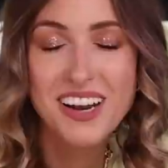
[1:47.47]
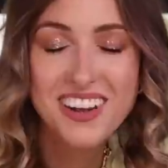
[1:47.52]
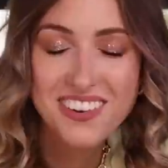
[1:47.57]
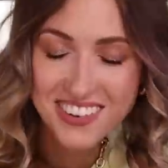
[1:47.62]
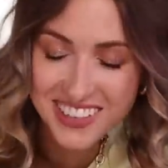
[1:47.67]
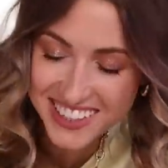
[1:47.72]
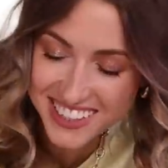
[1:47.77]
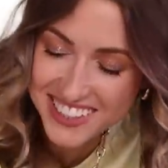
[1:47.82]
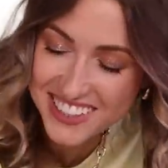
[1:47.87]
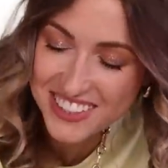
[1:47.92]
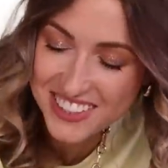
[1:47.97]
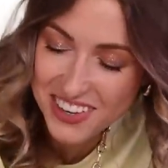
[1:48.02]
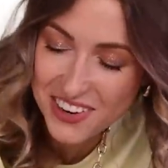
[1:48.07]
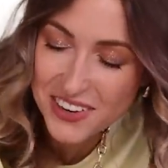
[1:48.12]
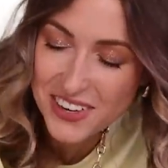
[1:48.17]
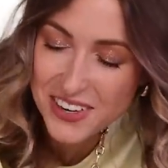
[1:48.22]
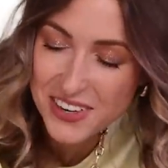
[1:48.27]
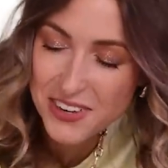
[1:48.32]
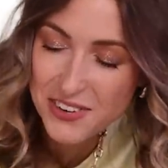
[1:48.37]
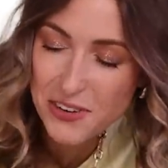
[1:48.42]
But I wanna show
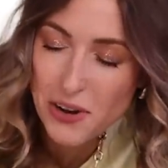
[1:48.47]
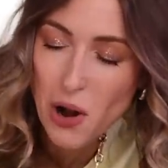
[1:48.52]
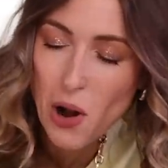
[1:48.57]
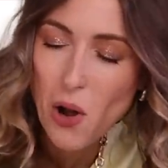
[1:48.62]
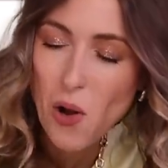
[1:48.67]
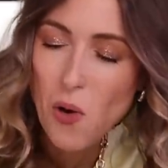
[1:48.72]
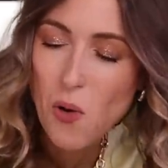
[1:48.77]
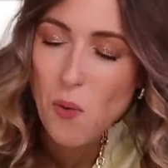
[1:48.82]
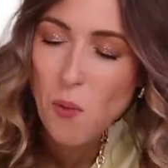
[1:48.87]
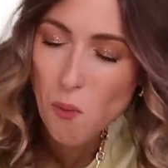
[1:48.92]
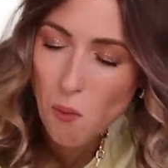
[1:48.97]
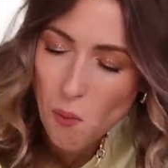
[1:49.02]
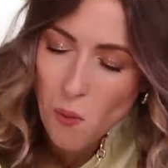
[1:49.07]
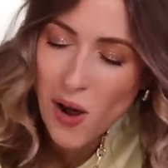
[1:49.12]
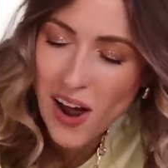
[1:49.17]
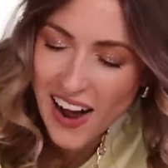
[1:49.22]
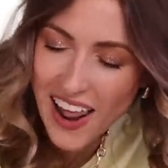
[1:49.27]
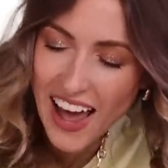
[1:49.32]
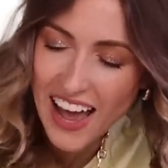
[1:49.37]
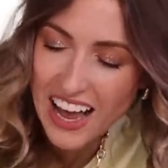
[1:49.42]
you
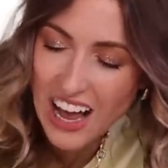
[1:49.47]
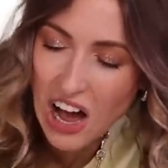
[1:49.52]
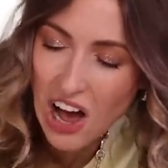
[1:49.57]
what I